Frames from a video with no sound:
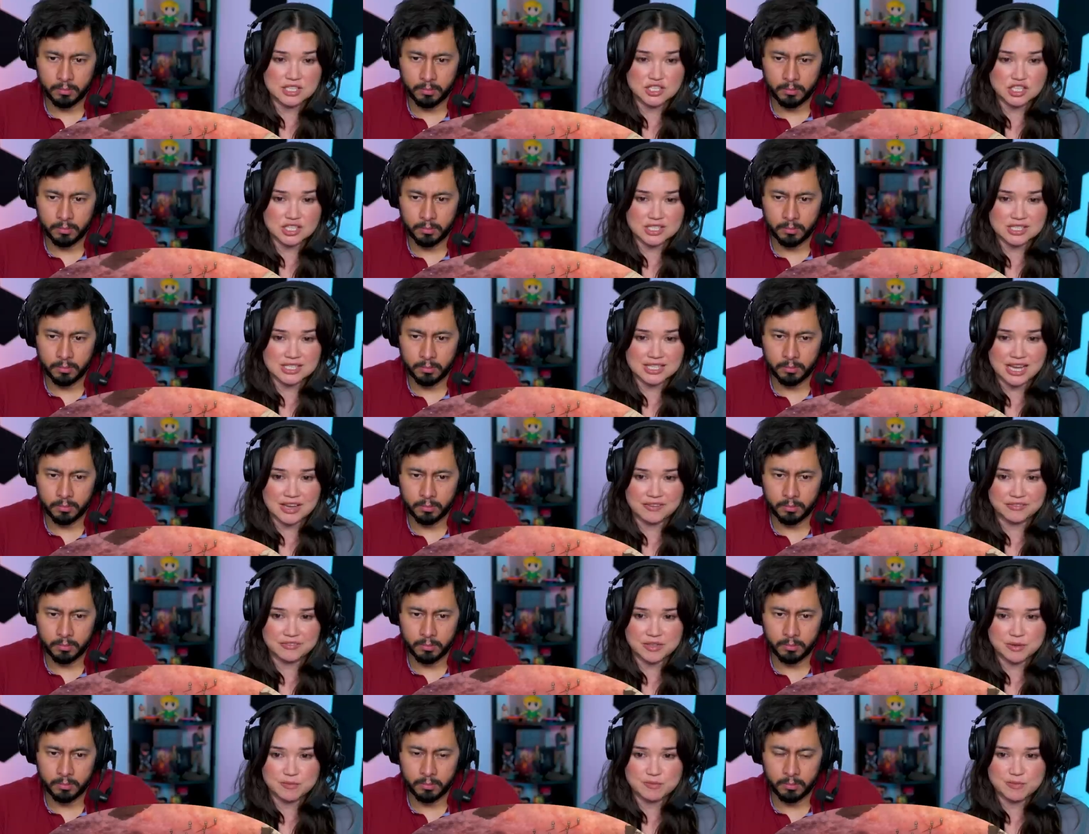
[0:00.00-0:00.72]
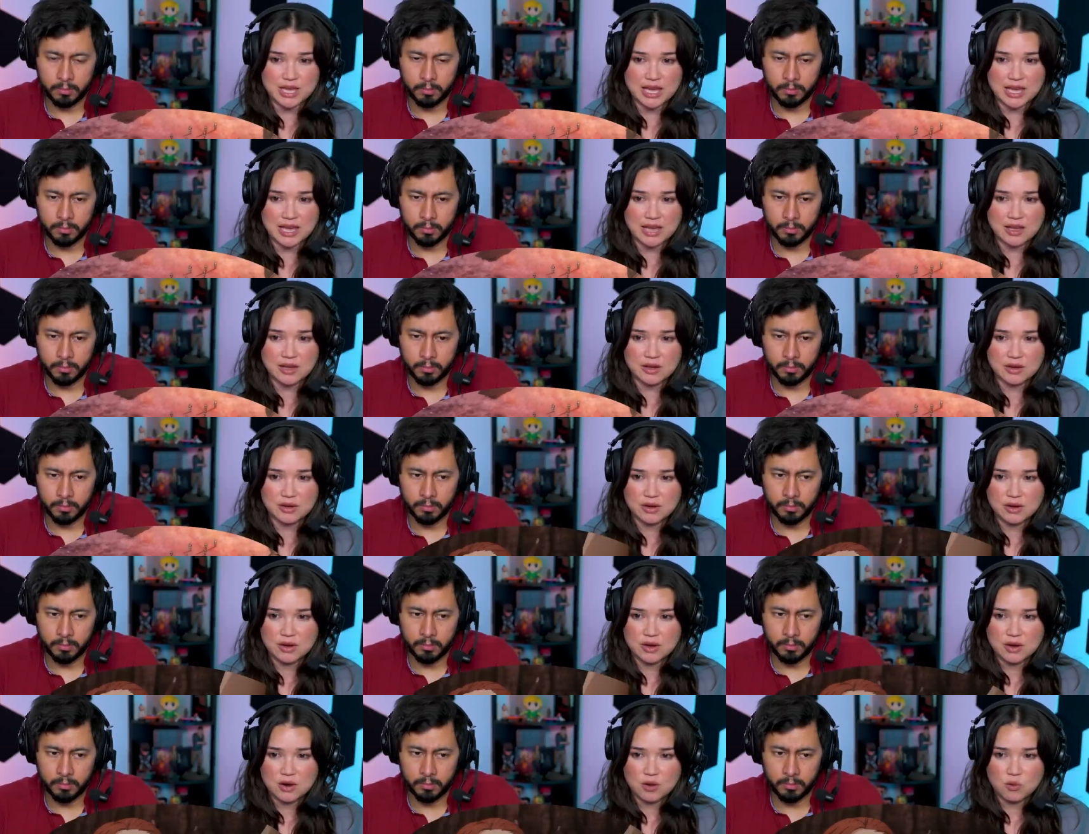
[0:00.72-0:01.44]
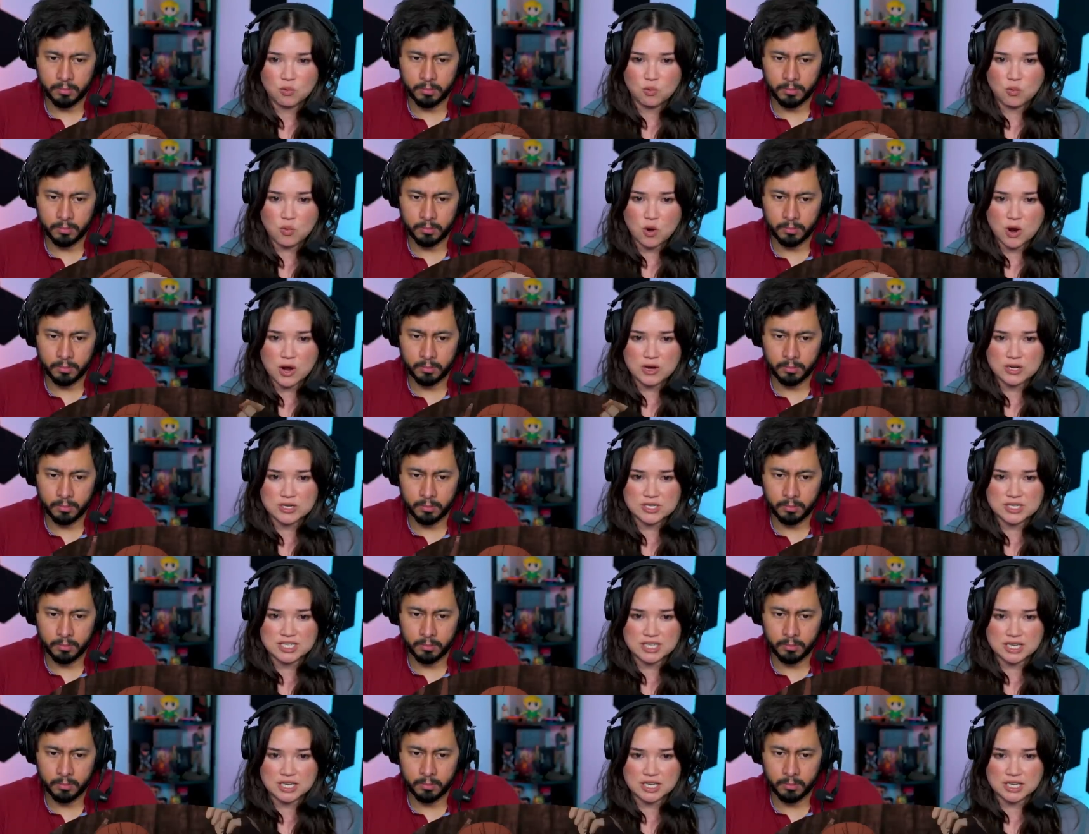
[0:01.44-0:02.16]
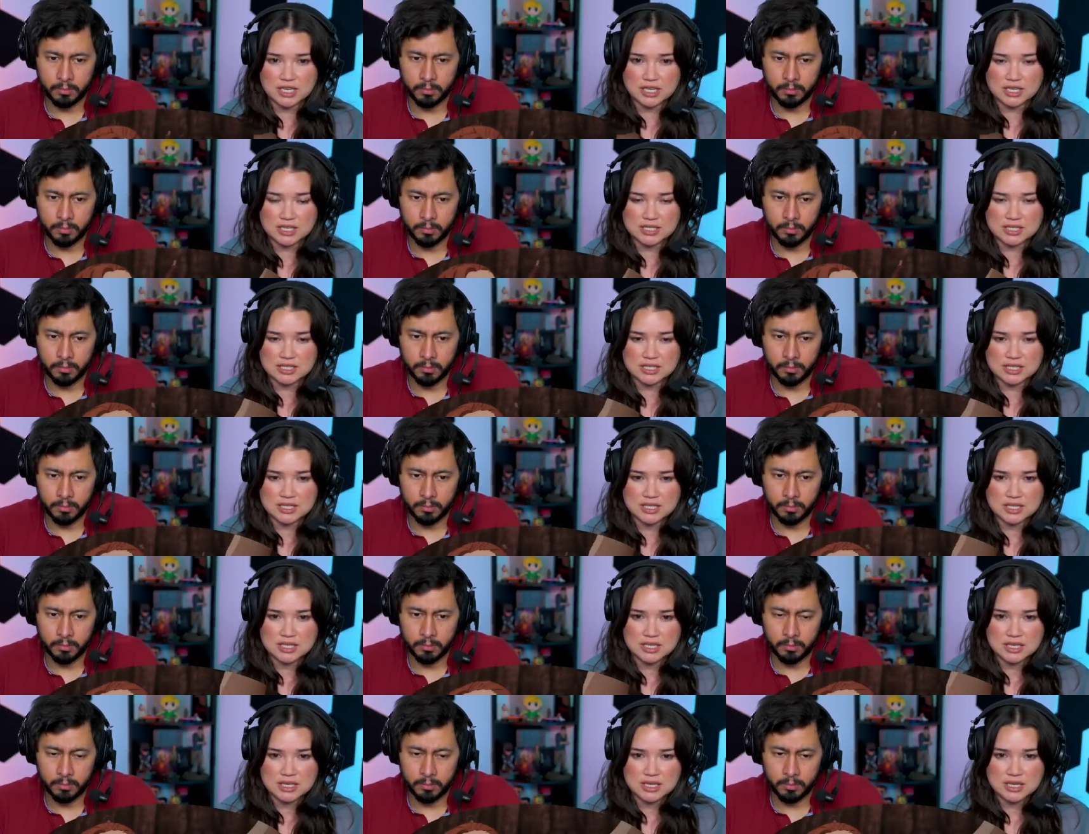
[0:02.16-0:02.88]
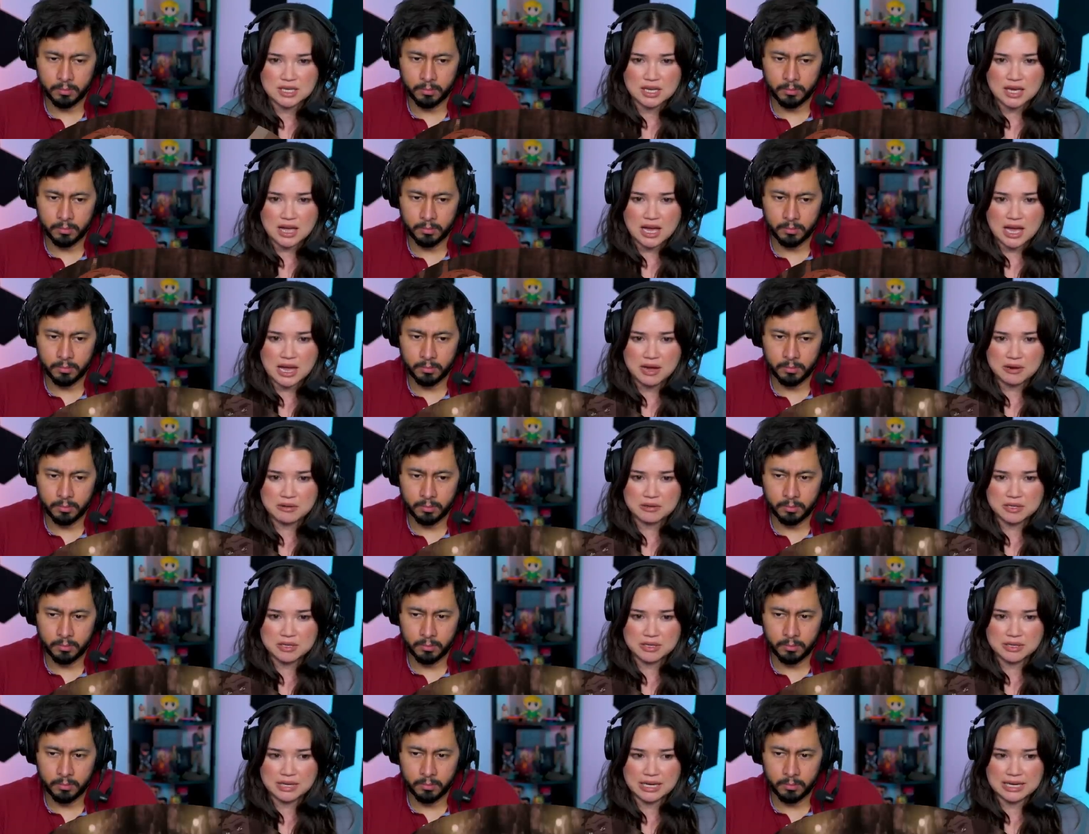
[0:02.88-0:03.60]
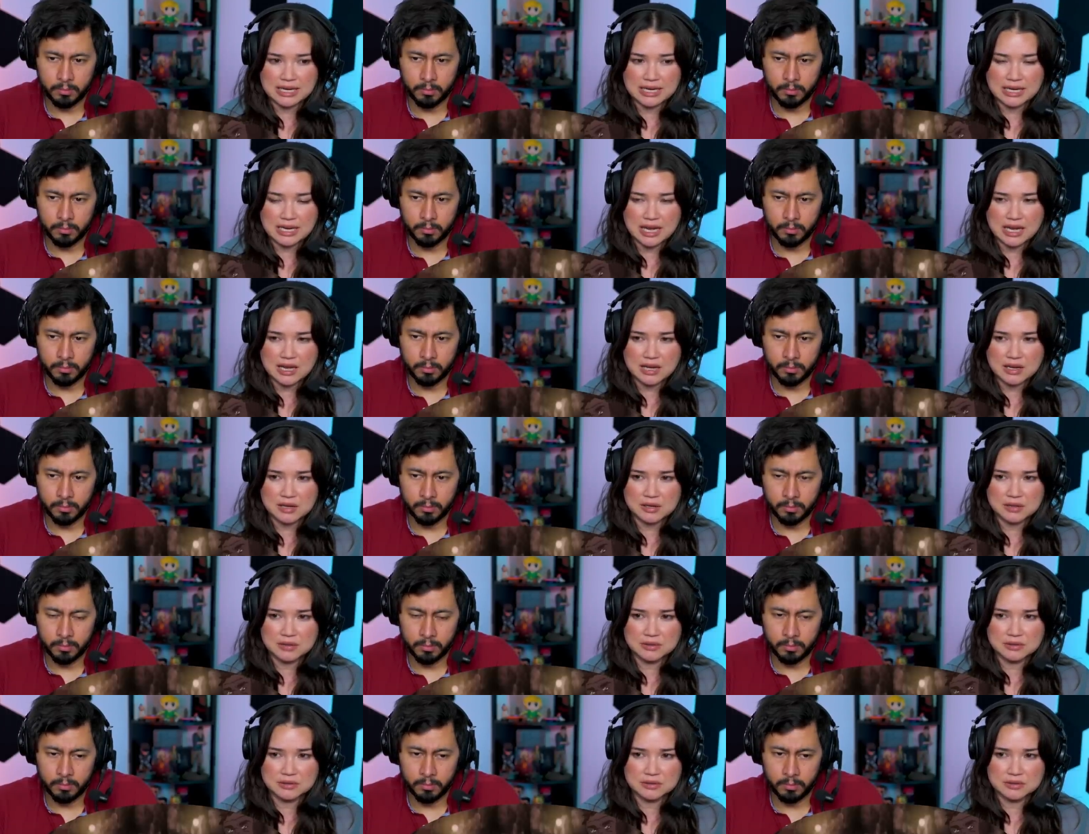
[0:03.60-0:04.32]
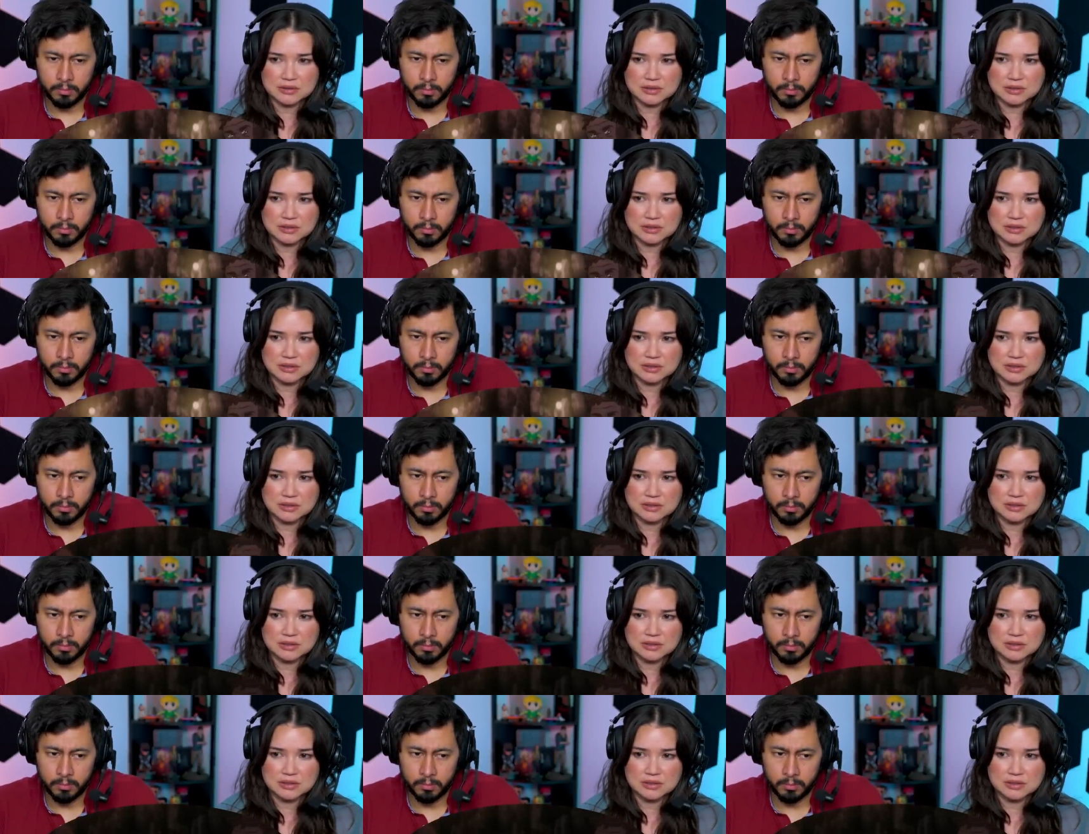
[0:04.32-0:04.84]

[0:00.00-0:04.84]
Speaker 1: just left them there? What? How are you getting out?